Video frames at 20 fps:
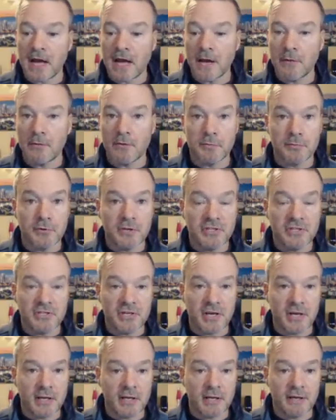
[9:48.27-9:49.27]
I would
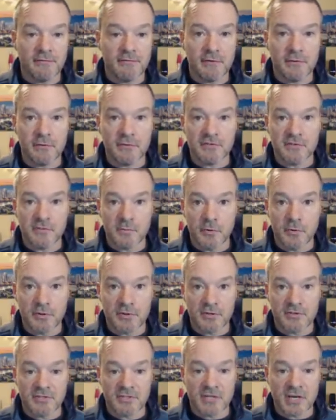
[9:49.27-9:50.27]
appreciate if you would
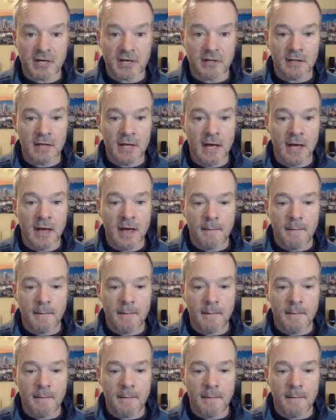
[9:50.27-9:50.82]
support this channel